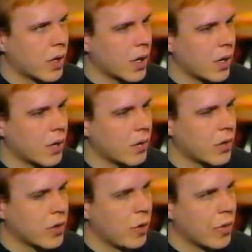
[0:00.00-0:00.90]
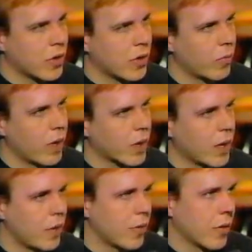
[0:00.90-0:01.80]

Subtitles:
and just told me to send Ron a tape,